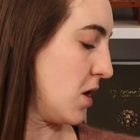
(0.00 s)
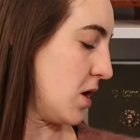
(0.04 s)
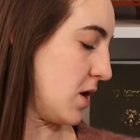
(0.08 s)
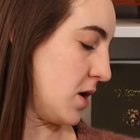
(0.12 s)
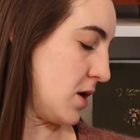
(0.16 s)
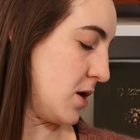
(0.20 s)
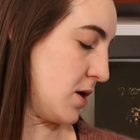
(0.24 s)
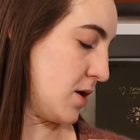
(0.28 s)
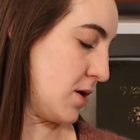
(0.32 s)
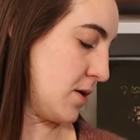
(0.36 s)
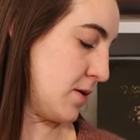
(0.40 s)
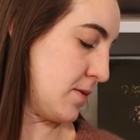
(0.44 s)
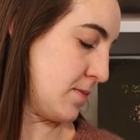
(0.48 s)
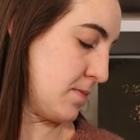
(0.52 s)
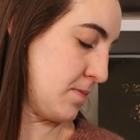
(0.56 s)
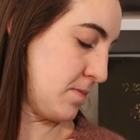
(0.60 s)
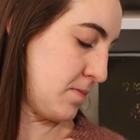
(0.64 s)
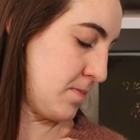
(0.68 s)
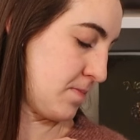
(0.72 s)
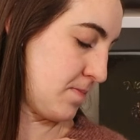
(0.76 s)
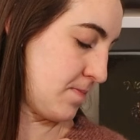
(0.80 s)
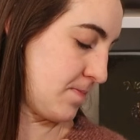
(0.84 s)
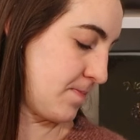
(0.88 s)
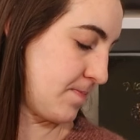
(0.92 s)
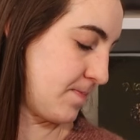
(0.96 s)

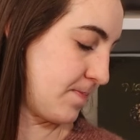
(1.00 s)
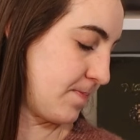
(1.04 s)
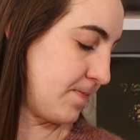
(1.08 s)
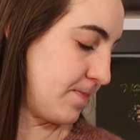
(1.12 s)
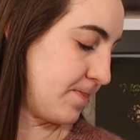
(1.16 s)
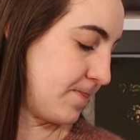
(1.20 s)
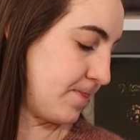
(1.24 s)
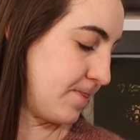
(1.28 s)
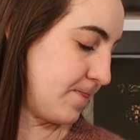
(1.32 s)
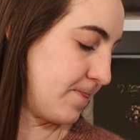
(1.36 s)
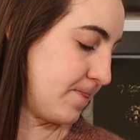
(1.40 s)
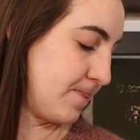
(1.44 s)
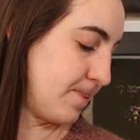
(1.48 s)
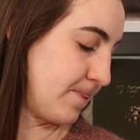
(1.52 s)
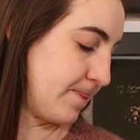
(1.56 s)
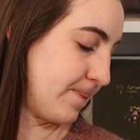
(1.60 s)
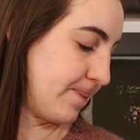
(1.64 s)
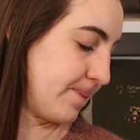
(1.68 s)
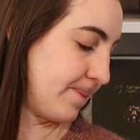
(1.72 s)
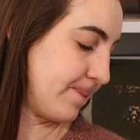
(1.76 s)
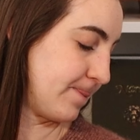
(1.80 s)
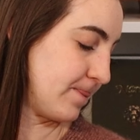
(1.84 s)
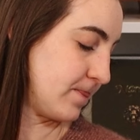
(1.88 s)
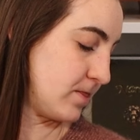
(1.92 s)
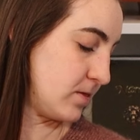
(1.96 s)

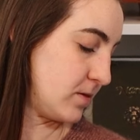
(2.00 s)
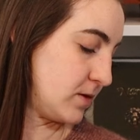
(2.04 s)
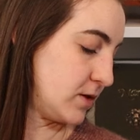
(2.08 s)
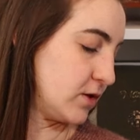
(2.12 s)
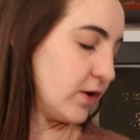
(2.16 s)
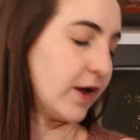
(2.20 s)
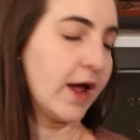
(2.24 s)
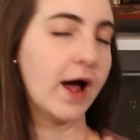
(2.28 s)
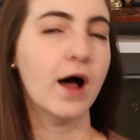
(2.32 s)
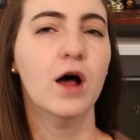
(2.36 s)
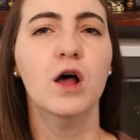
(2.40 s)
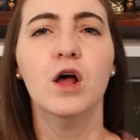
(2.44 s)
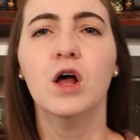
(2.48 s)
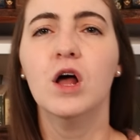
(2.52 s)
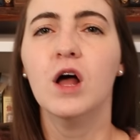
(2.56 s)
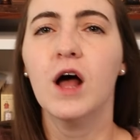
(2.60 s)
So yeah,